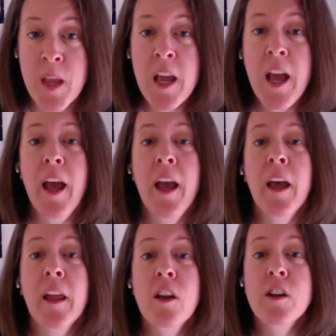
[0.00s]

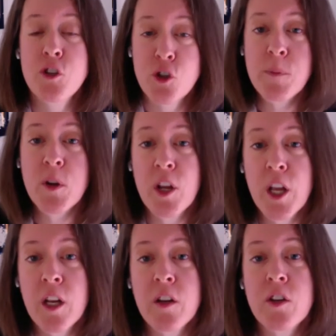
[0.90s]
and distribute
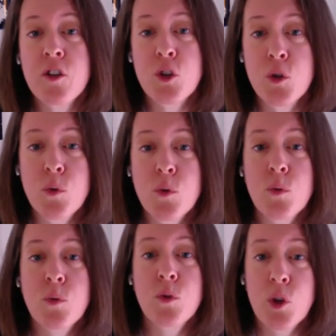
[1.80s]
it
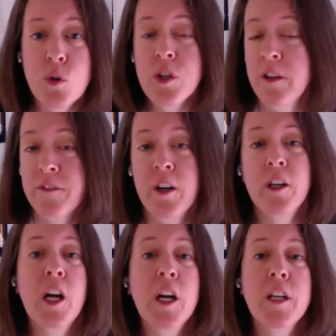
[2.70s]
to those on the front
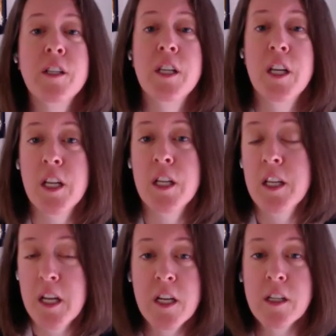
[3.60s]
lines in the
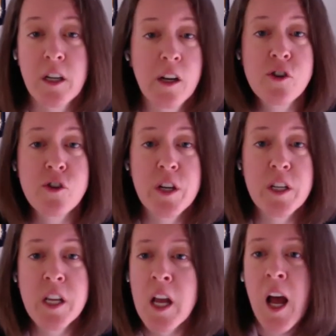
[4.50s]
neediest
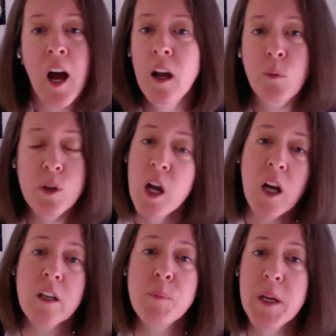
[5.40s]
countries, I would
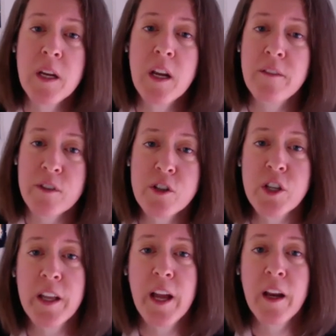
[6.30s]
not be adverse to
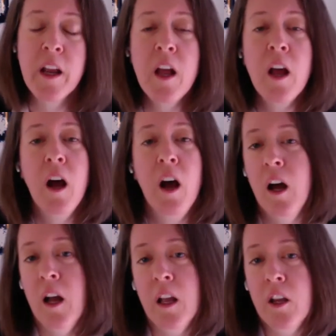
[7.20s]
that. Uh,
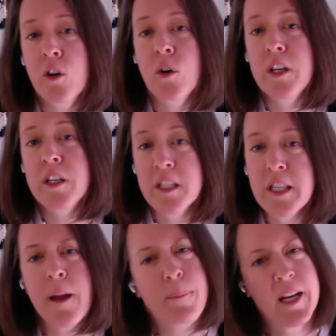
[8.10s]
you know, does
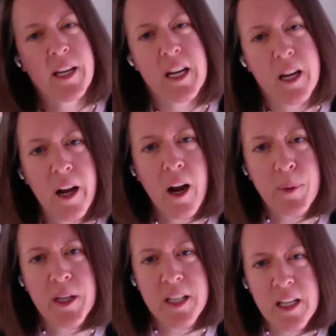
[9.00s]
that make economic
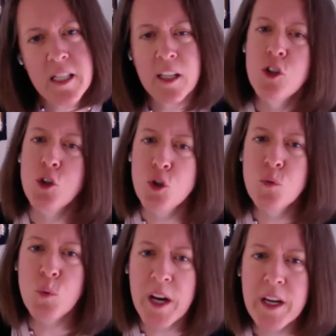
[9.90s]
sense? Like, do you
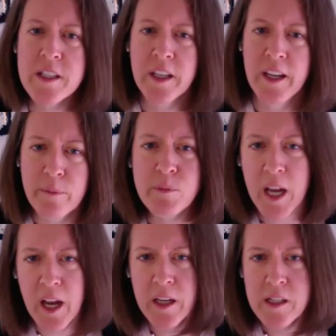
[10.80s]
raise a GEP
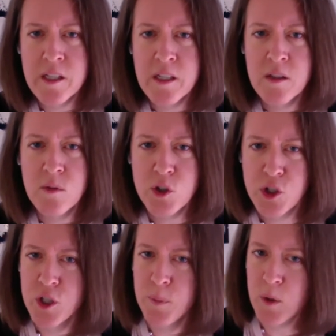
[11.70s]
tax, which is
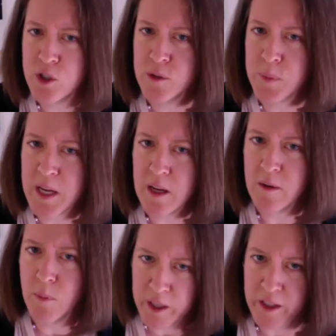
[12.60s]
supposed to be
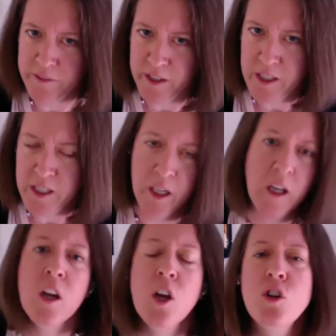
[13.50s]
market fixing?
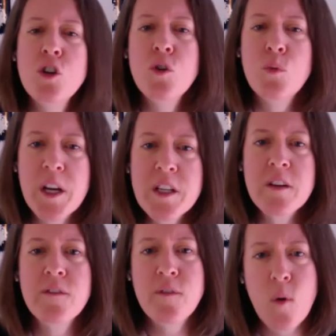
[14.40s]
Do you raise it
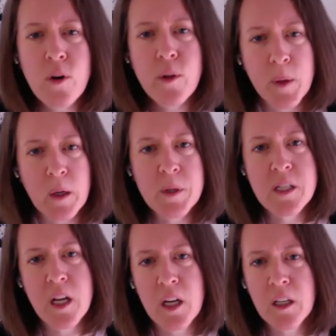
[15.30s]
for the purpose
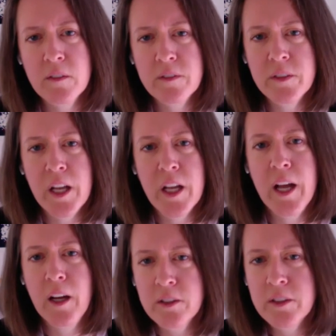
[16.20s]
of the
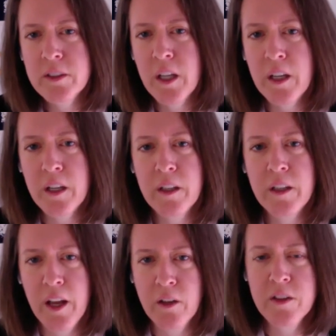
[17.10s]
health, uh, the
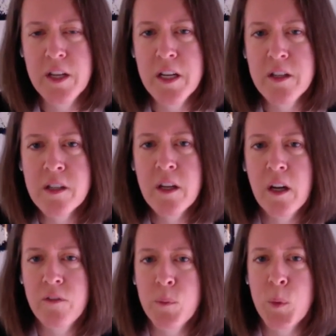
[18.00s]
health needs of
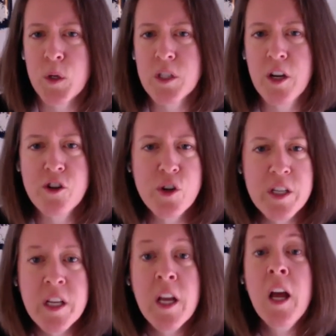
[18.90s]
the poorest countries?
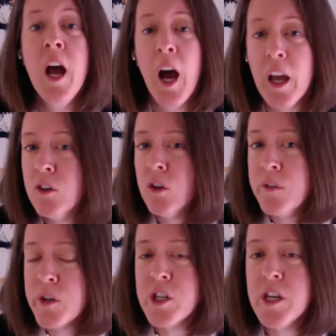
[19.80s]
I don't know if
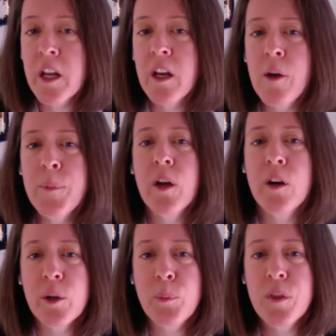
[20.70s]
there's an economic
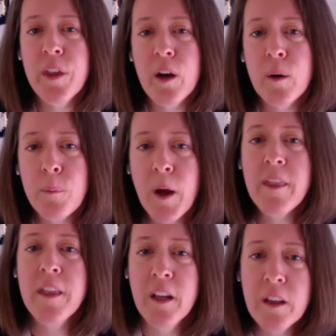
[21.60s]
argument there. I
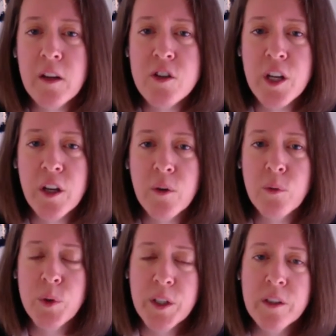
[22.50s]
think there's a
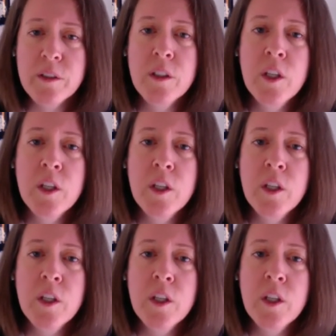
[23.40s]
real